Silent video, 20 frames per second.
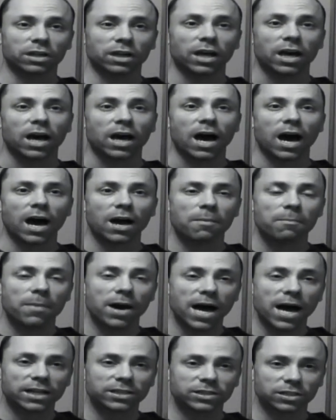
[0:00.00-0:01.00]
And I
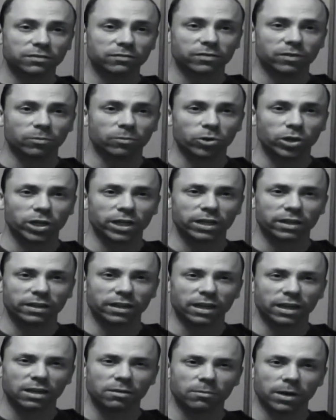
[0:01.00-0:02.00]
imagine from
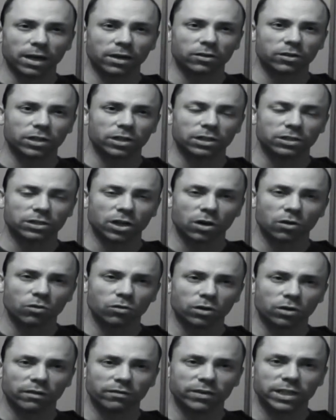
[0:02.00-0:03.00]
reading the email and the
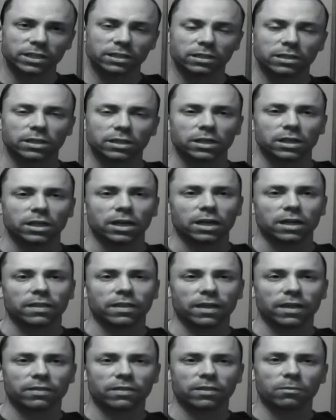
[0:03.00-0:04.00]
tone of it
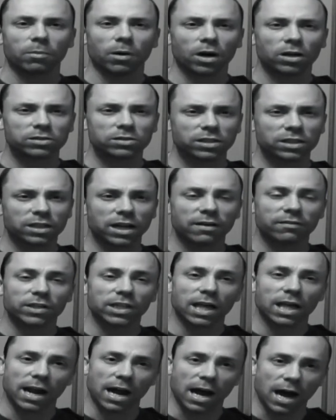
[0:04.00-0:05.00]
that the boss didn't have
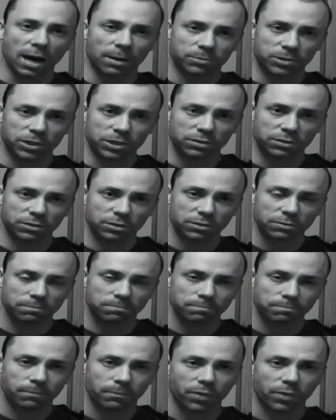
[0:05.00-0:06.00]
a lot of options.